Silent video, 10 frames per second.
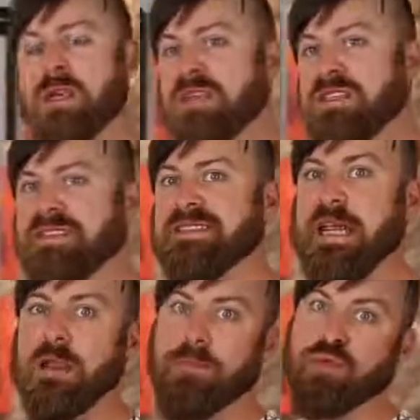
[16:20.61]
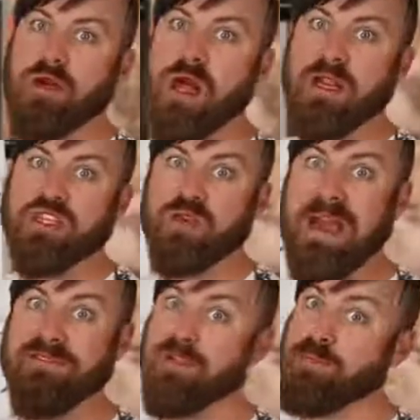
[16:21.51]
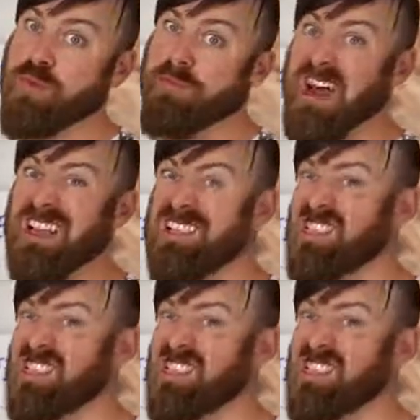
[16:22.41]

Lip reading: To sell a product, you have to provide